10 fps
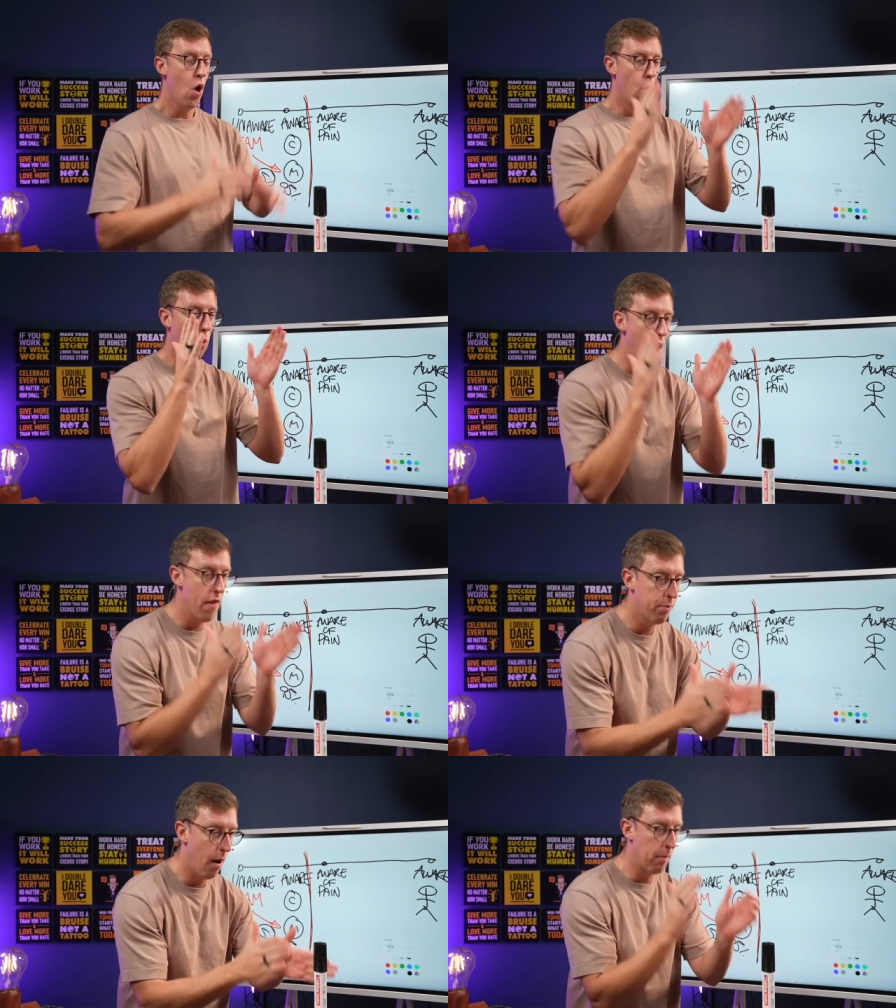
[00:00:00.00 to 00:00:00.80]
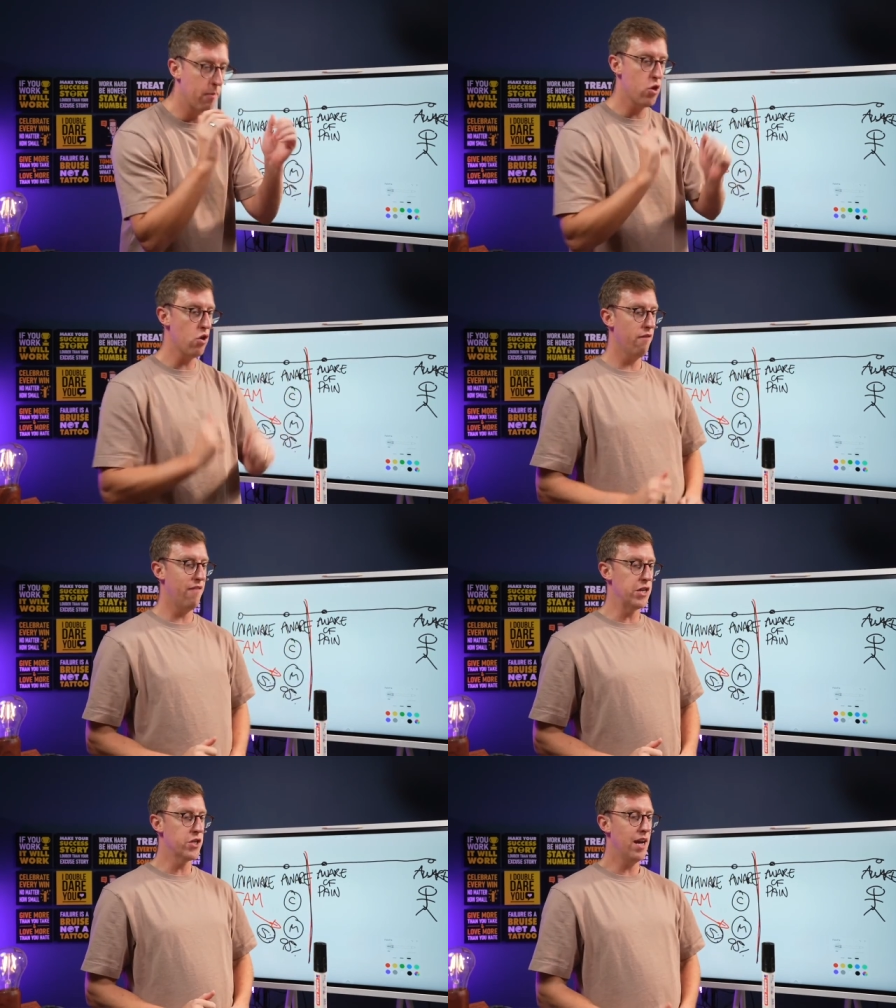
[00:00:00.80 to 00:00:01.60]
What are the problems that you're
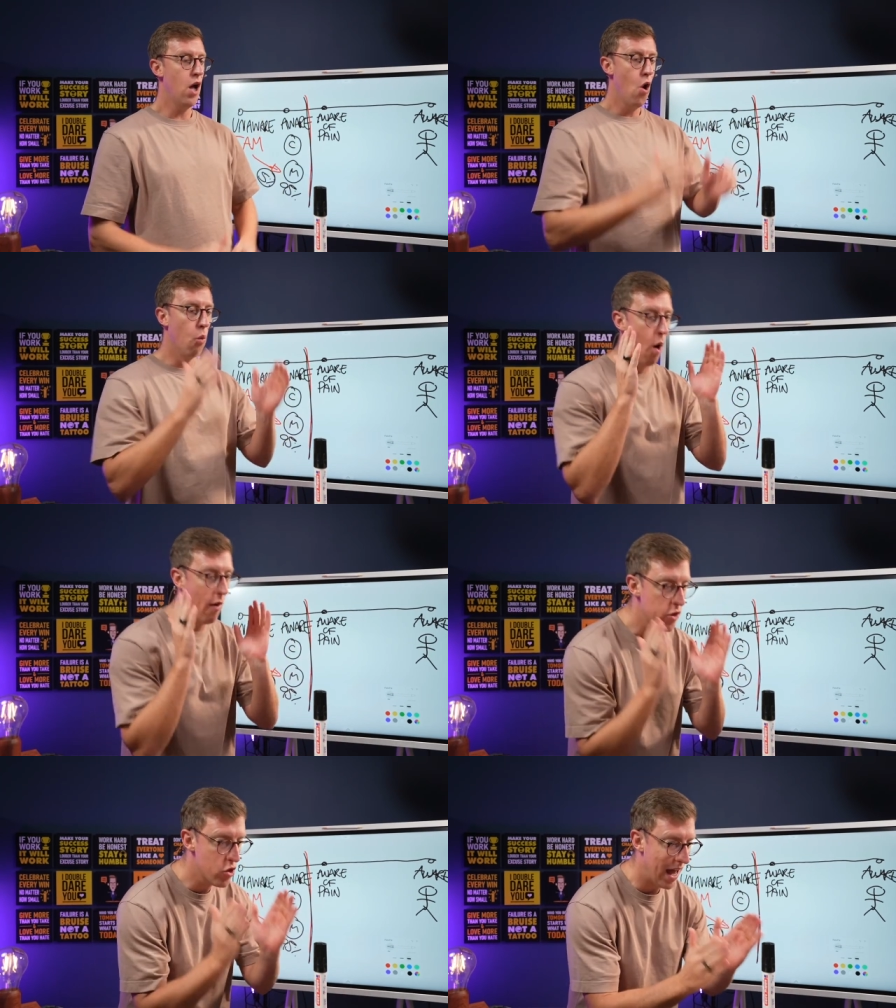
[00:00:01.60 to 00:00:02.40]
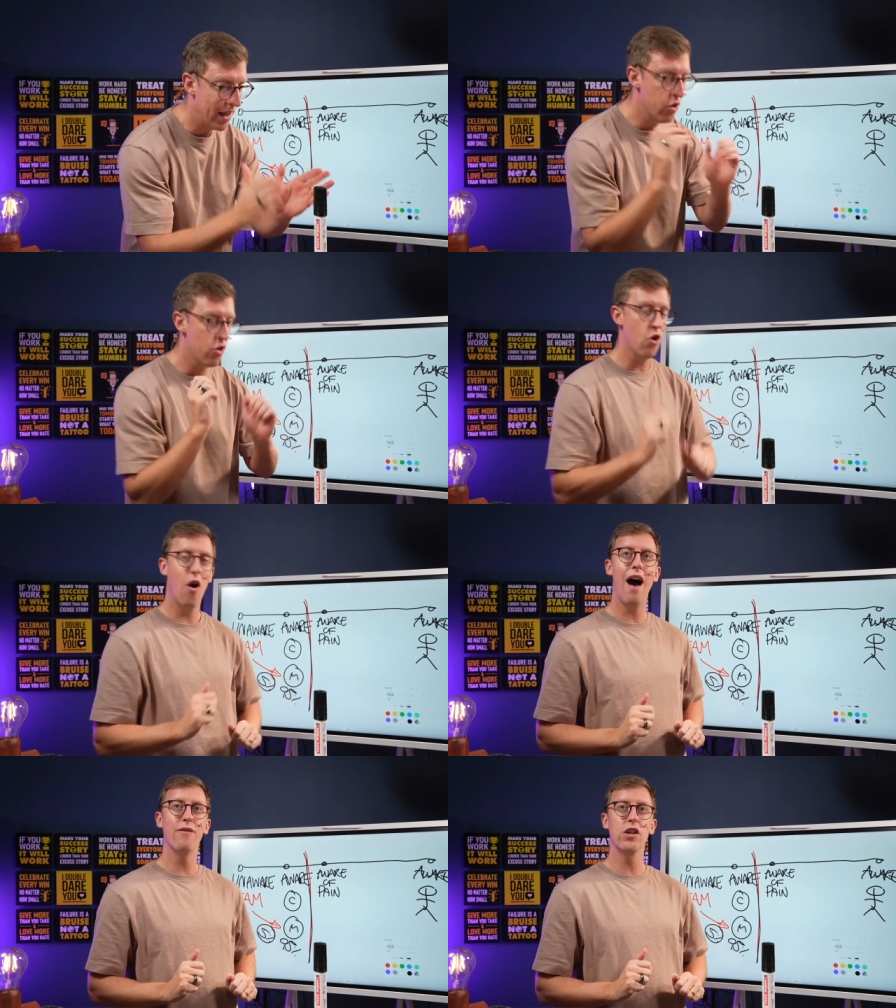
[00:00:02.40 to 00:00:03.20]
facing? What are the challenges
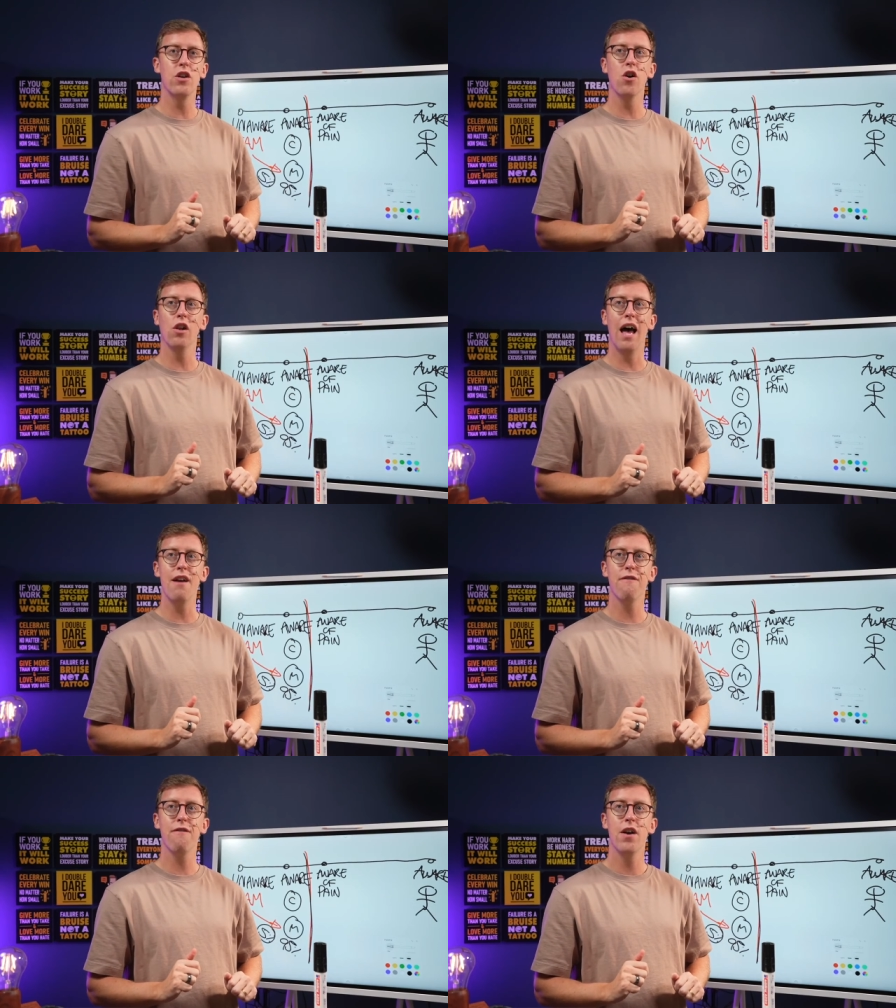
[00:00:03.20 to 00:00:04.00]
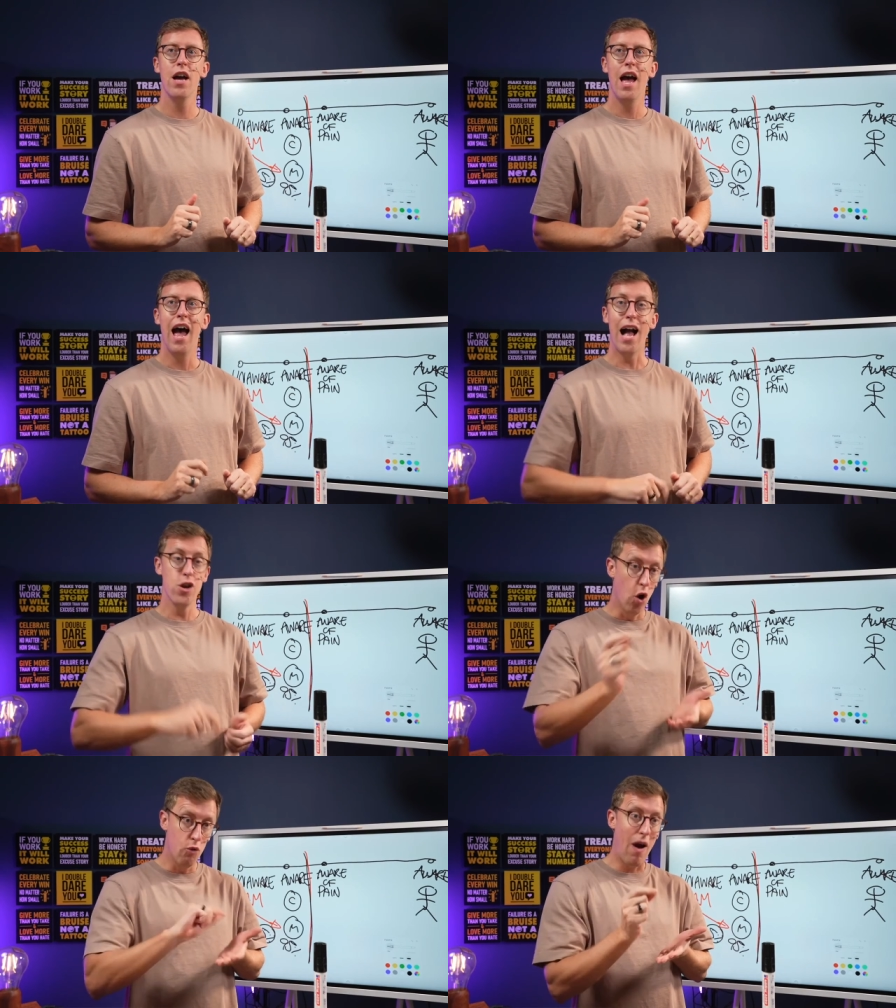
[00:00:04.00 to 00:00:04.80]
you're having in your life?
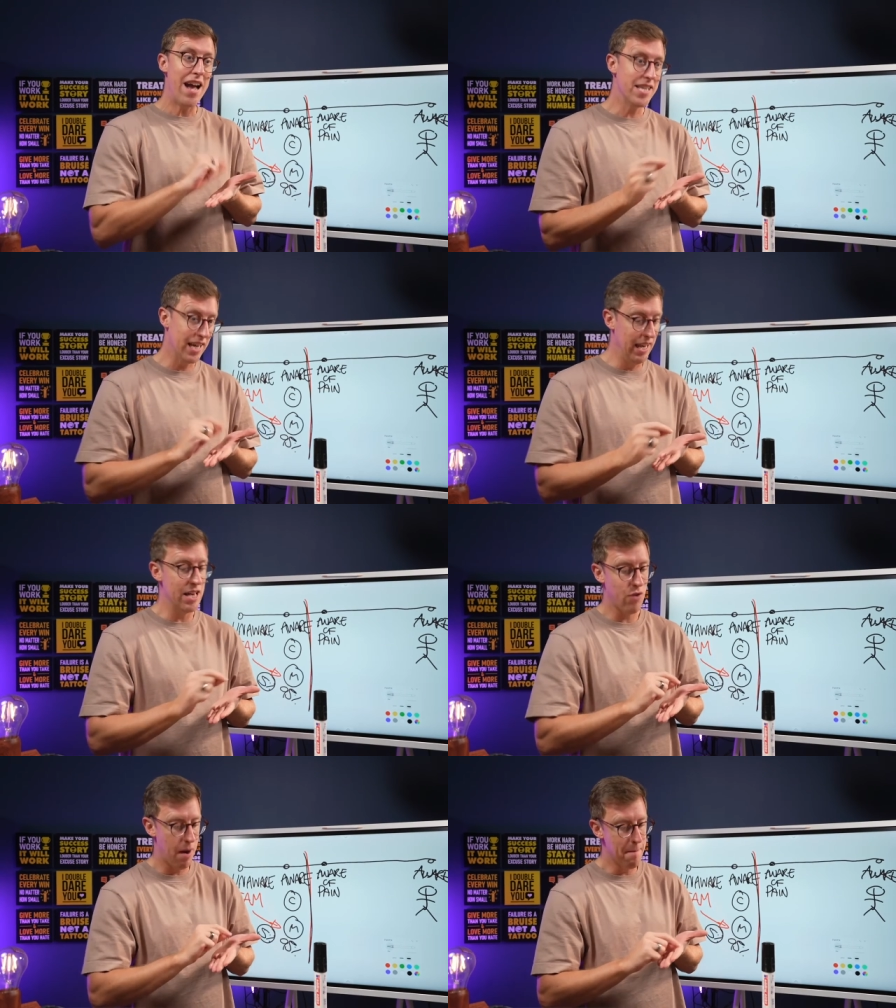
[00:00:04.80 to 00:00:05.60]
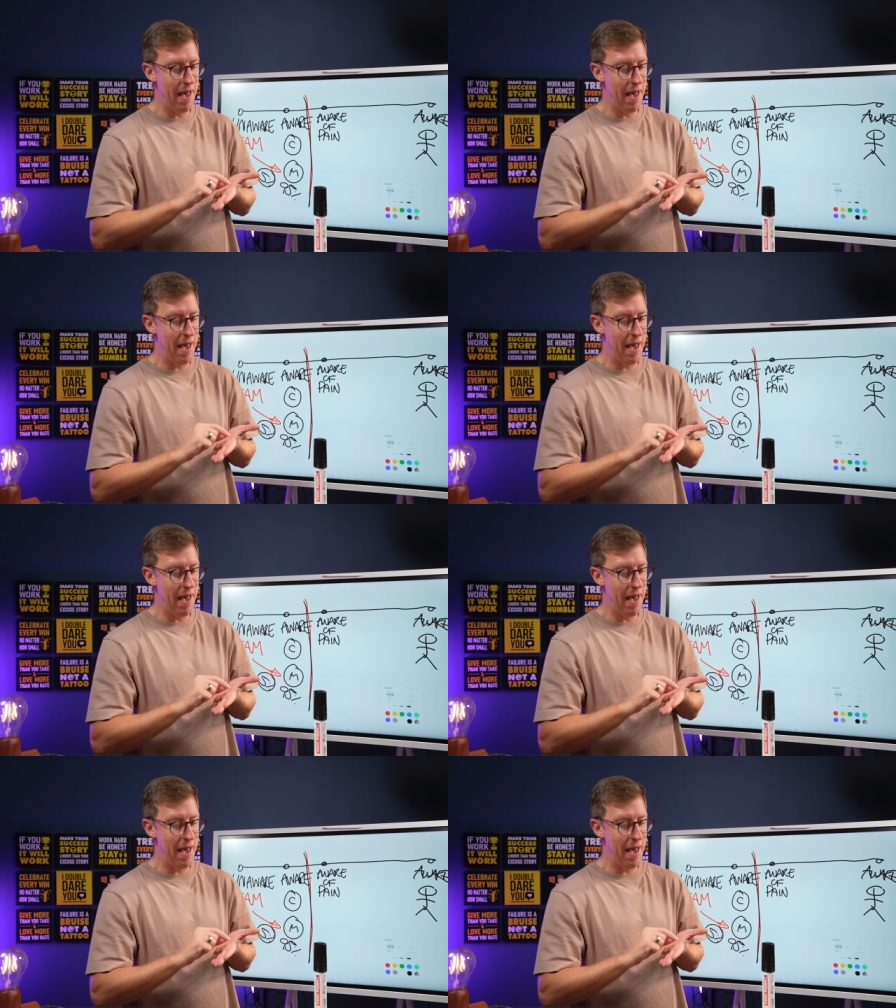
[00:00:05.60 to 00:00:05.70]
And you're writing a list, right?